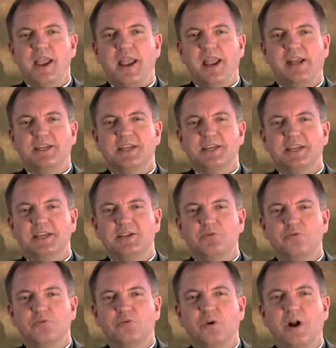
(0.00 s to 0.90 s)
And he
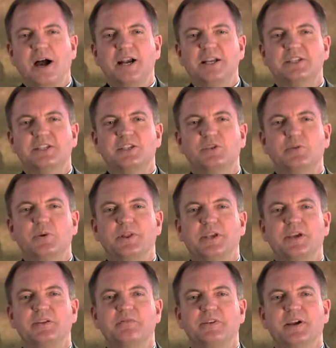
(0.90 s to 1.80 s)
rises
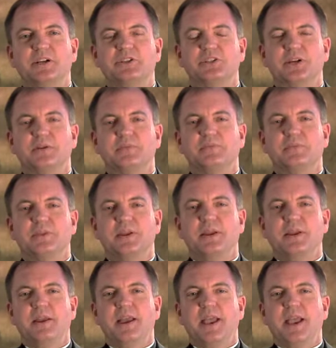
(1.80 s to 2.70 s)
with conviction,
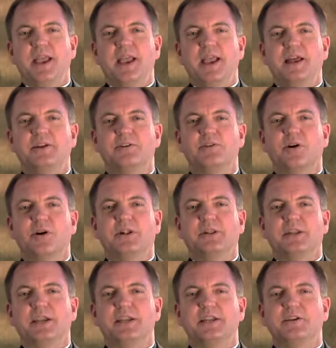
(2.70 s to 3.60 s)
and Our
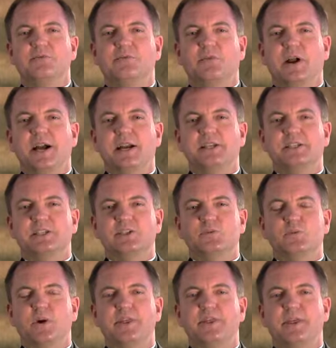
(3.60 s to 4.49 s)
Lady
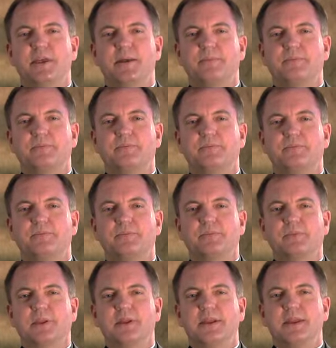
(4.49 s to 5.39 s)
rises with him.
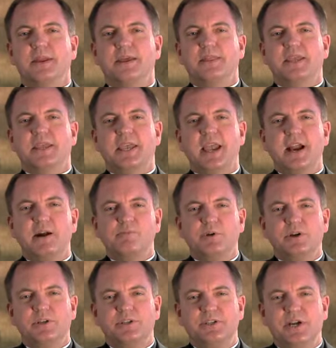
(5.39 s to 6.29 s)
The
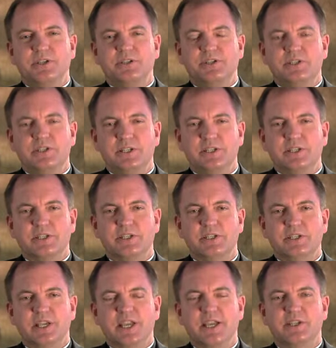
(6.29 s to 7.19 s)
camera does
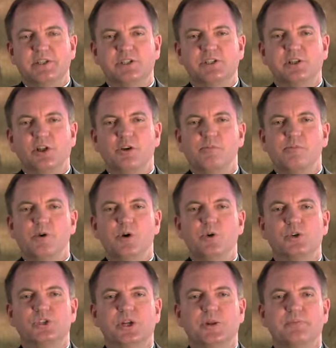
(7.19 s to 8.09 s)
this in slow
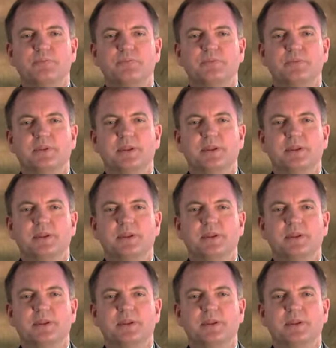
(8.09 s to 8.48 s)
motion,